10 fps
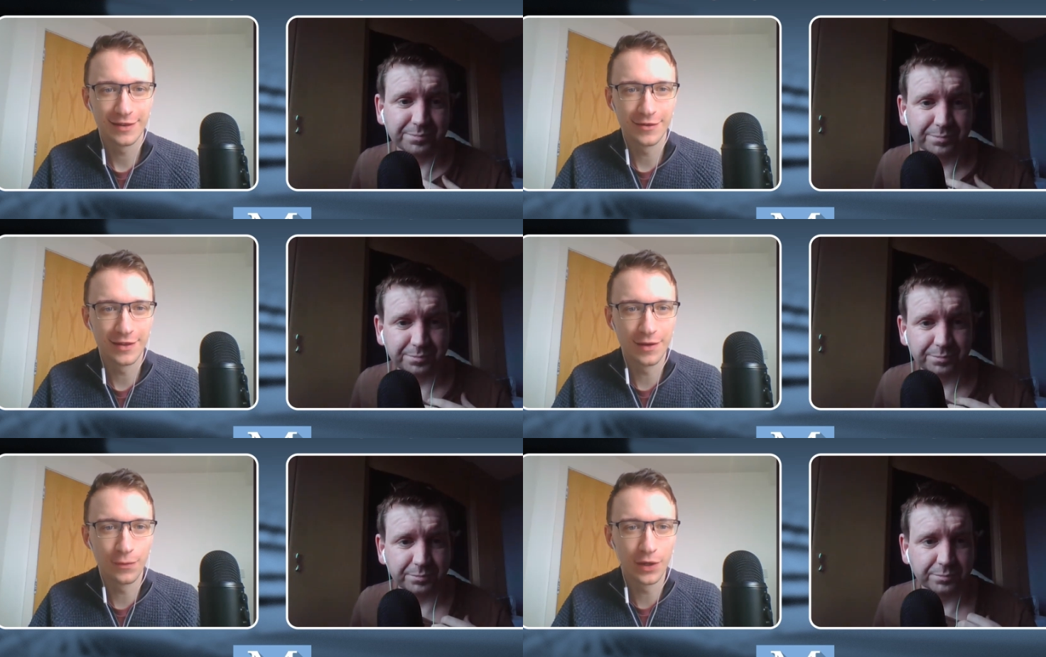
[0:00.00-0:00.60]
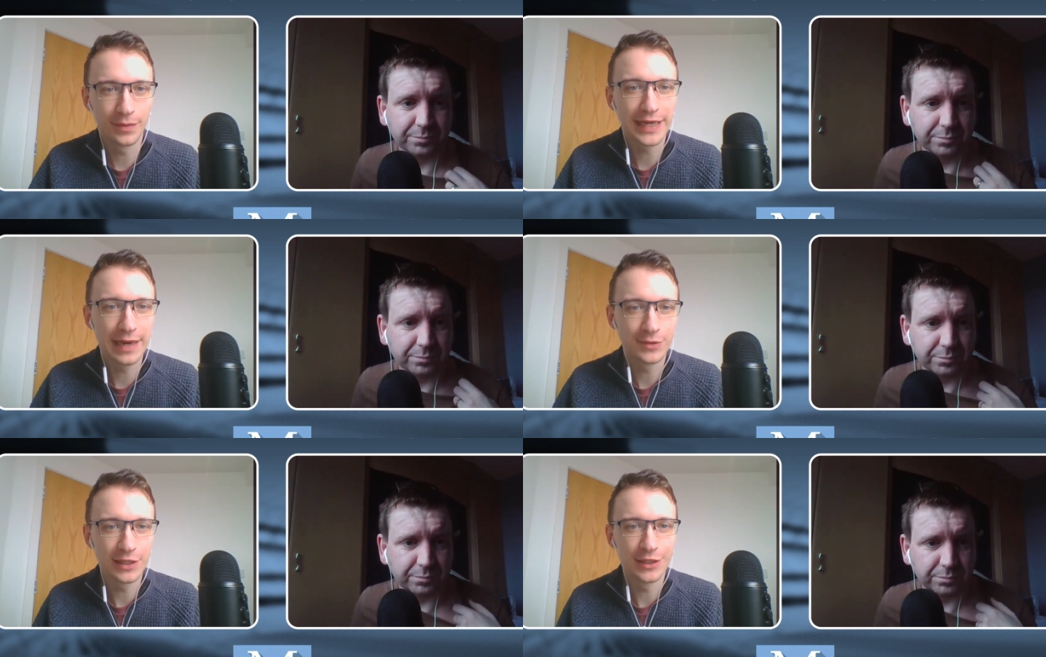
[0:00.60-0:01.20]
Speaker 1: That there will be
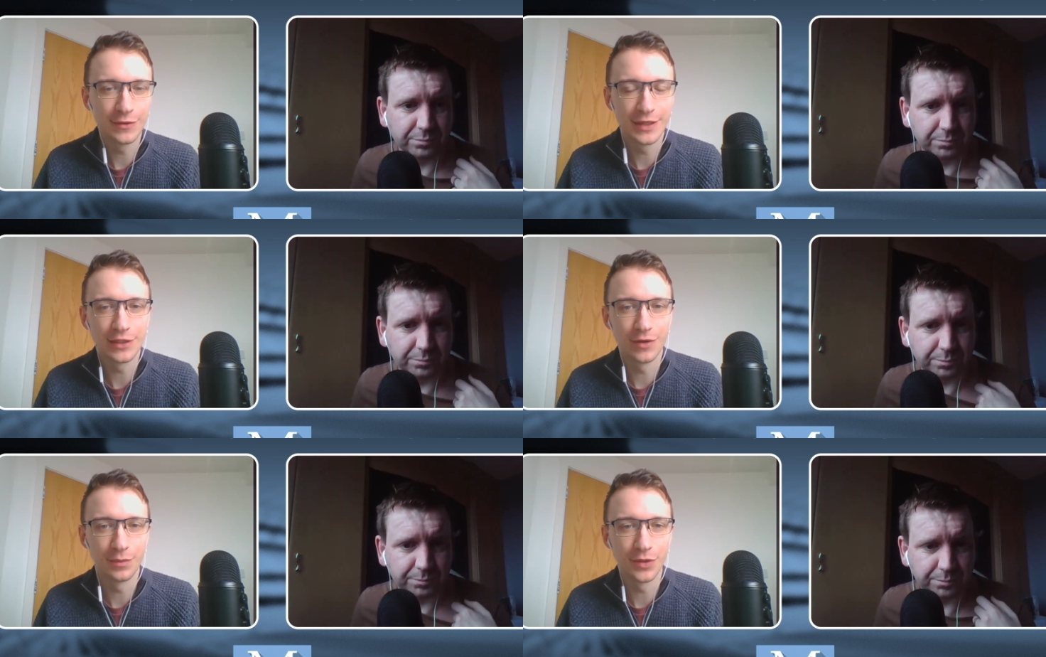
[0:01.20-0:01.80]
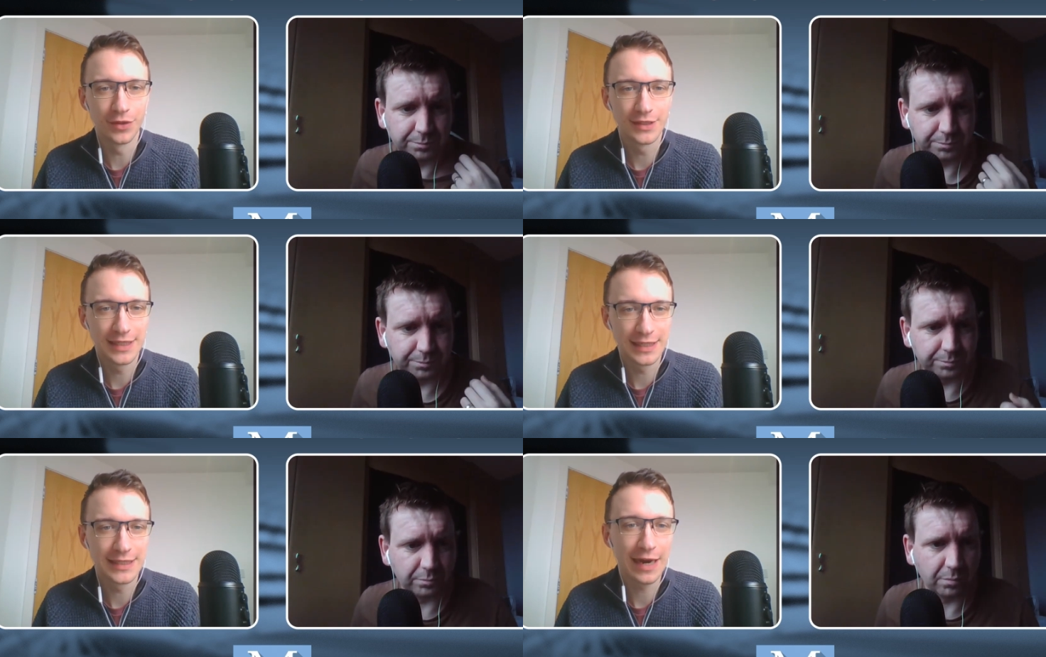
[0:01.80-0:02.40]
games that are suited to him, but
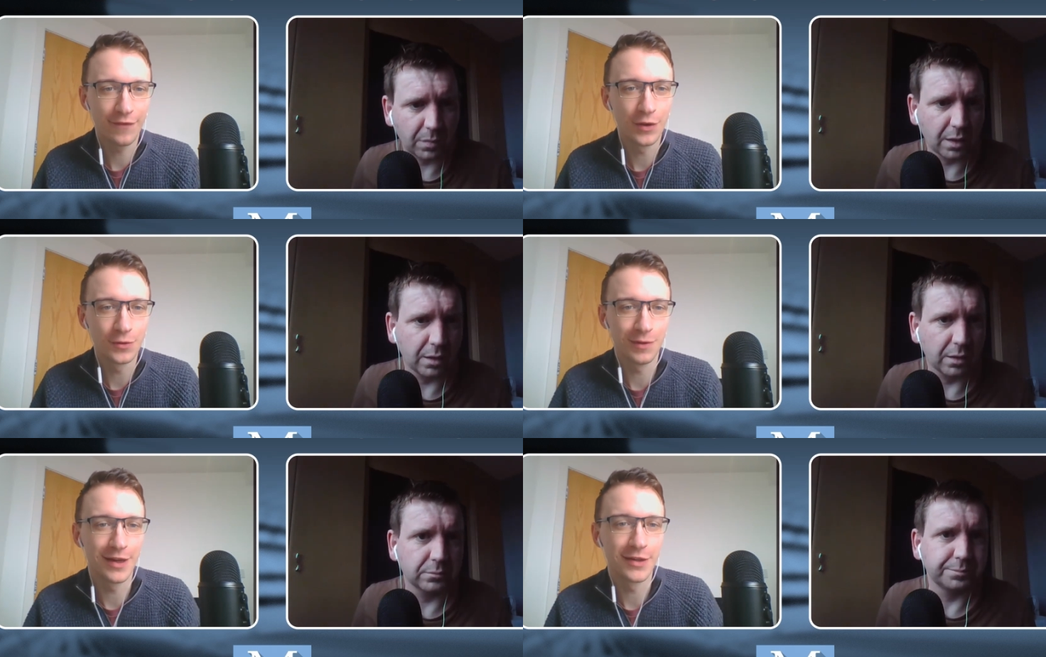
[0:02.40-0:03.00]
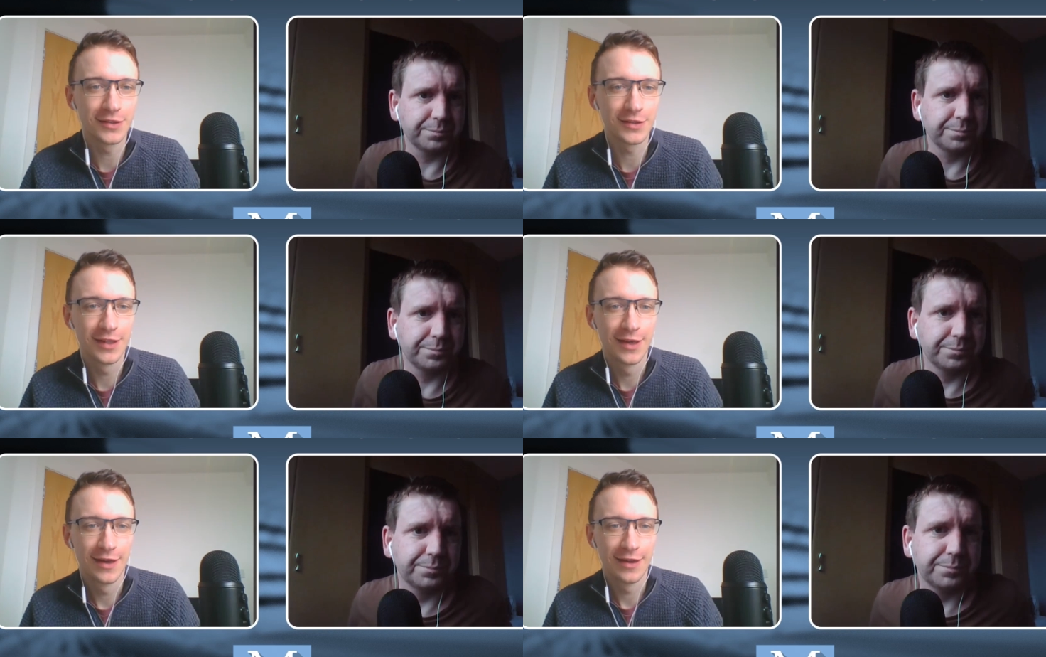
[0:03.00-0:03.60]
City have those players
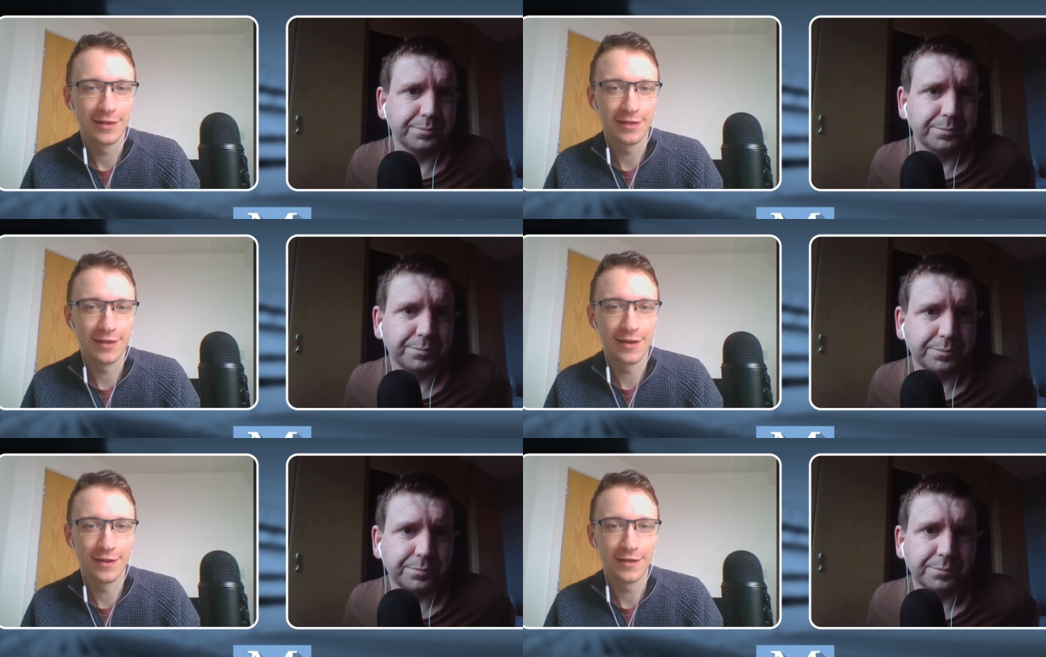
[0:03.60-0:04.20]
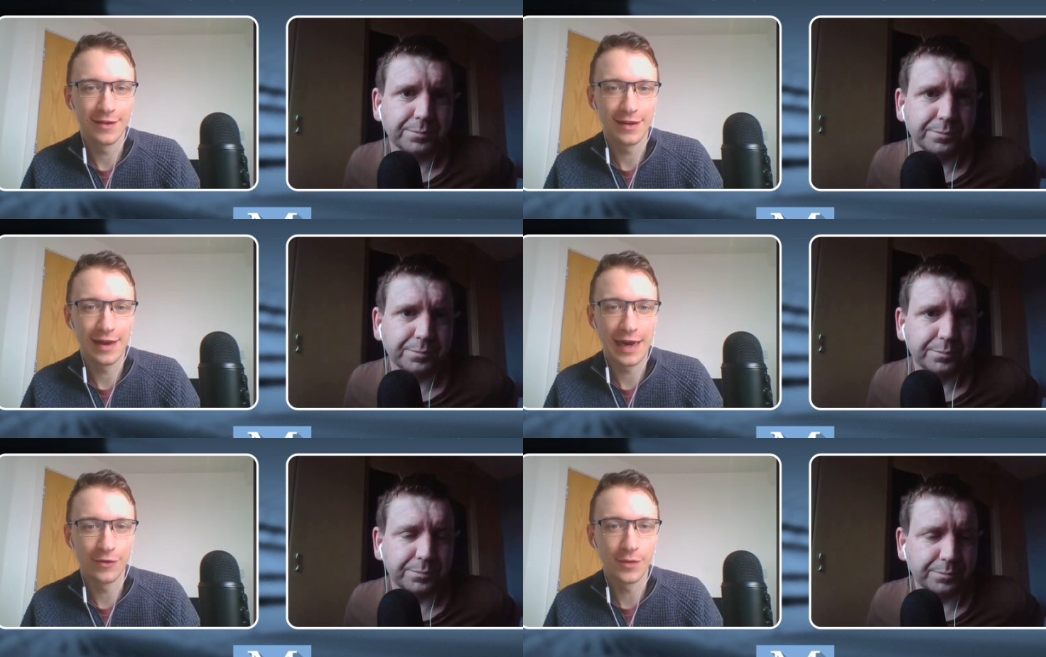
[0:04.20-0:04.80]
that
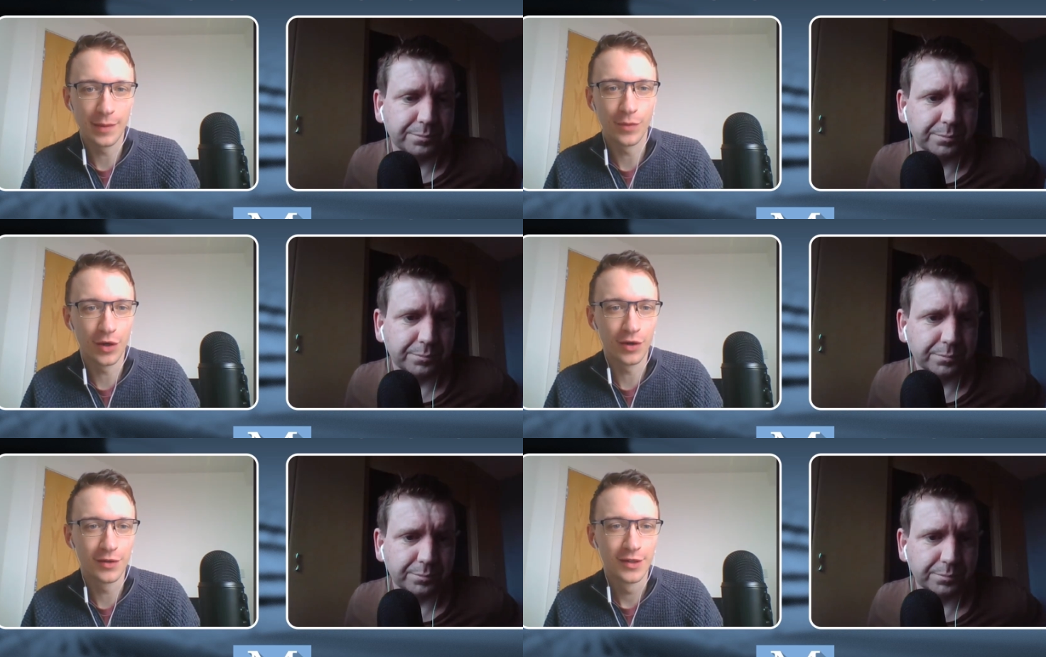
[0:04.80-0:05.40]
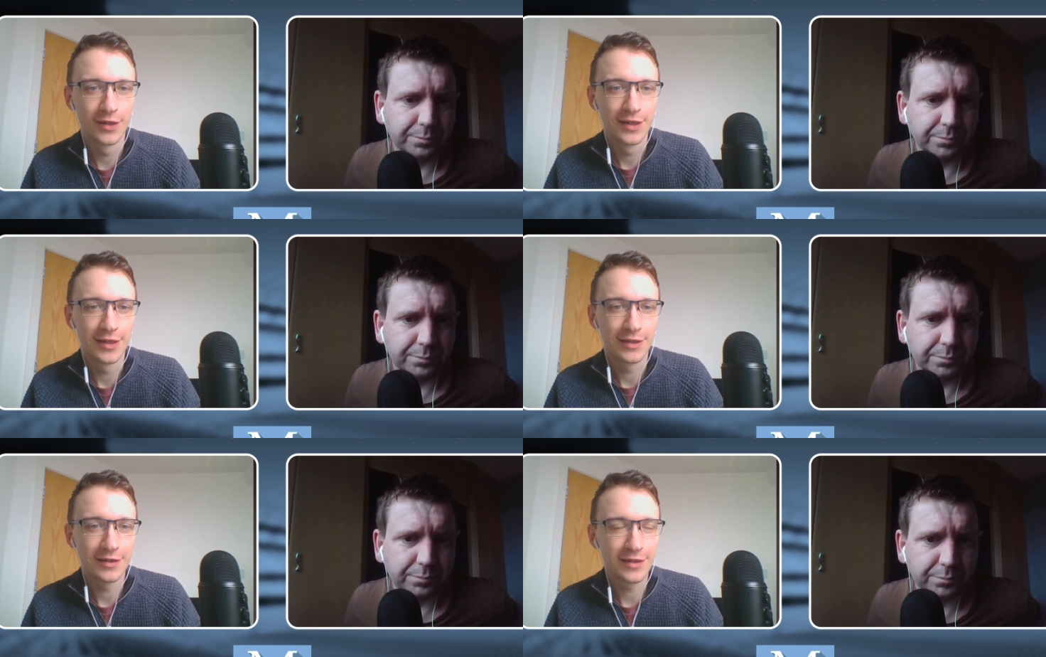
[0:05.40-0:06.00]
are a bit more
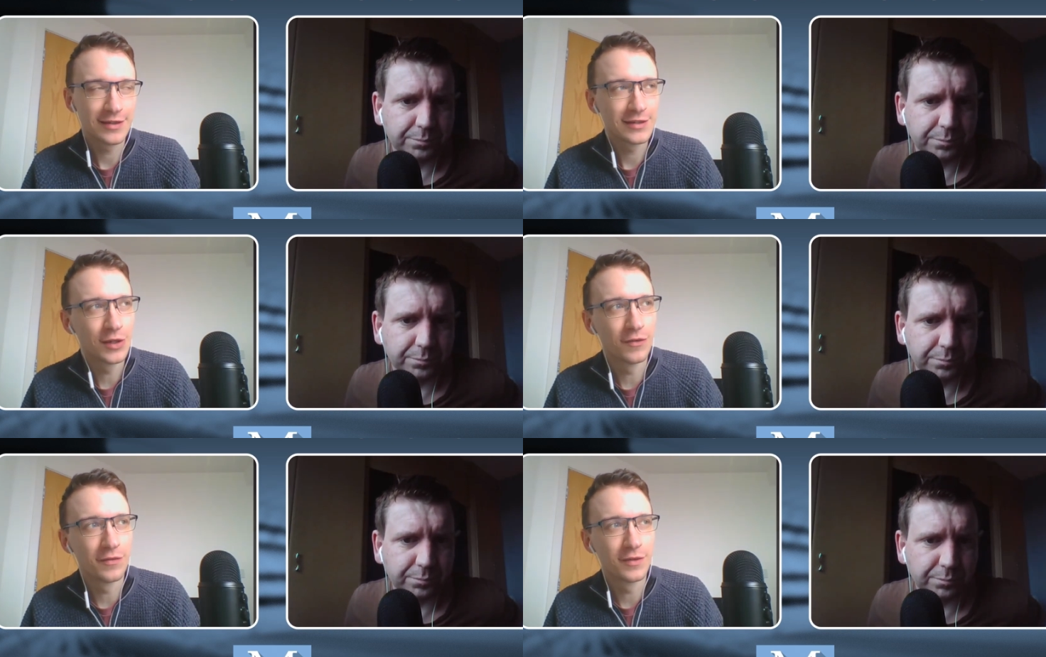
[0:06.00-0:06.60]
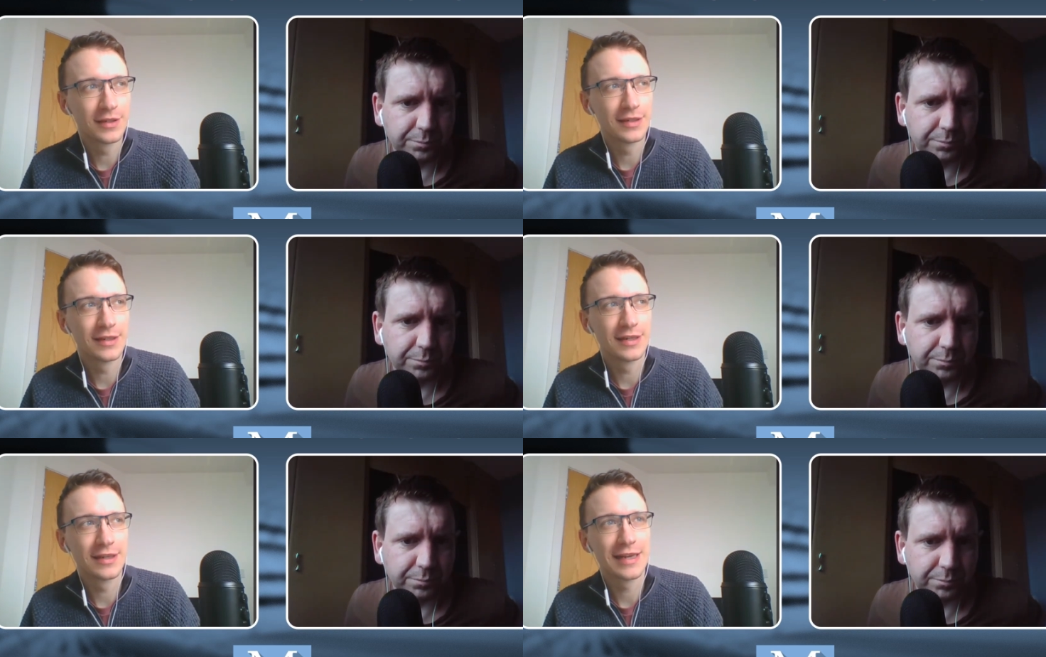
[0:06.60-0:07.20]
sort of
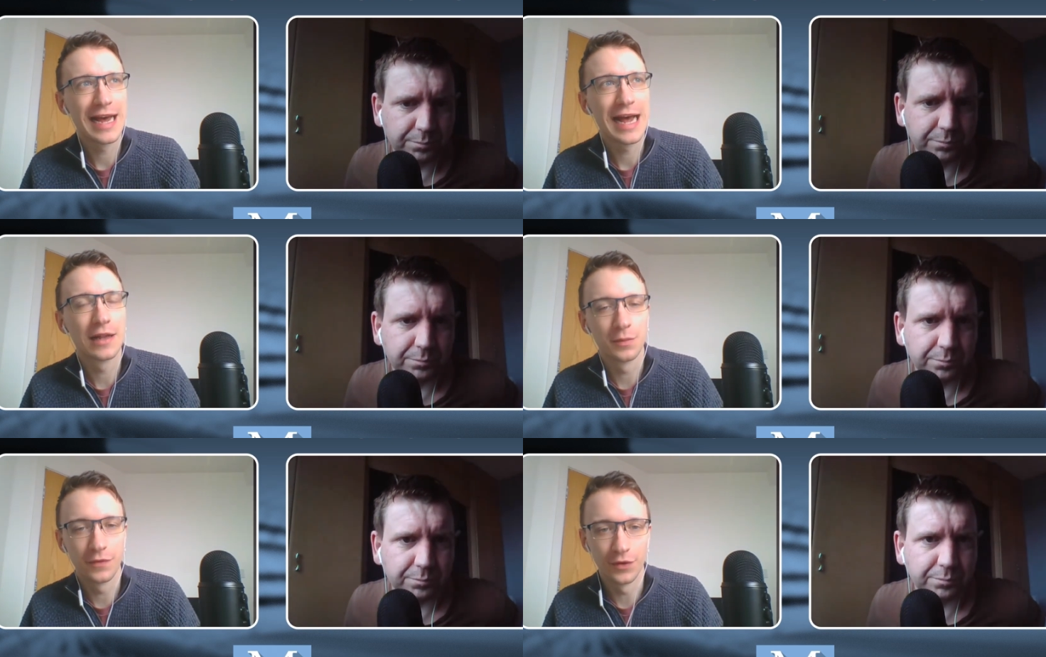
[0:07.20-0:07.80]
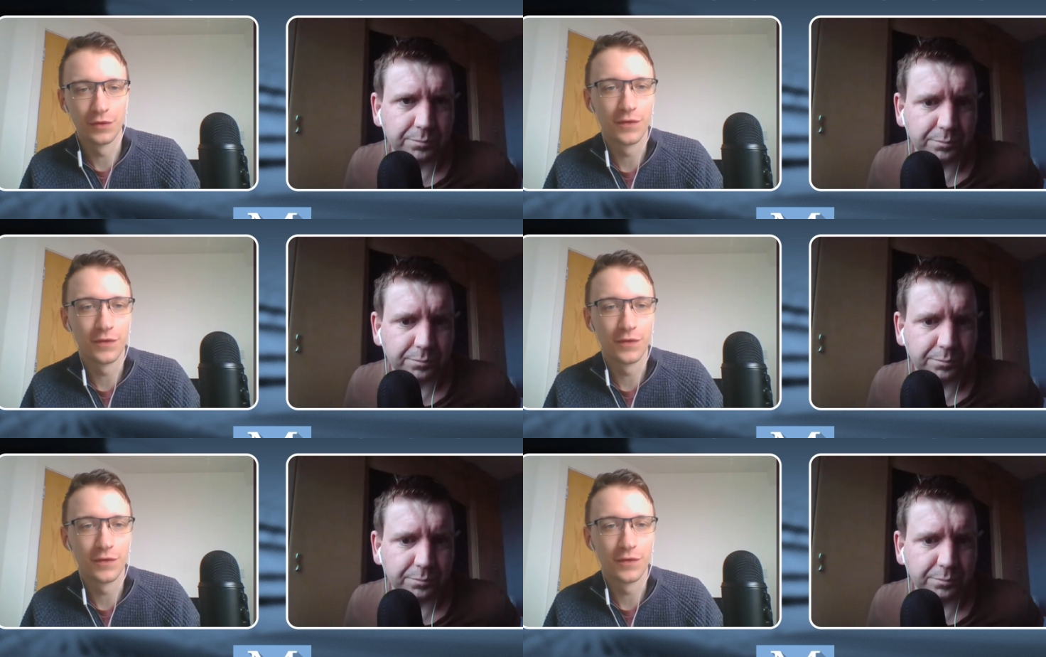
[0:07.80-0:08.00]
helpful